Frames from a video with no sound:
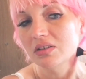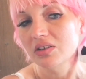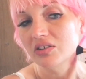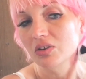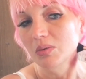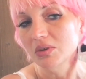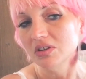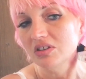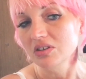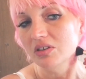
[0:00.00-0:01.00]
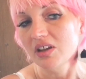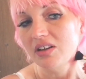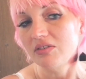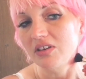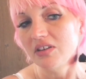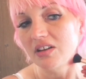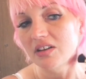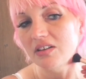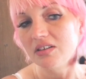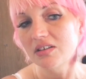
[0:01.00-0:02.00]
So I'm going to do that right
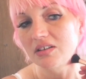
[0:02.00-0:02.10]
there.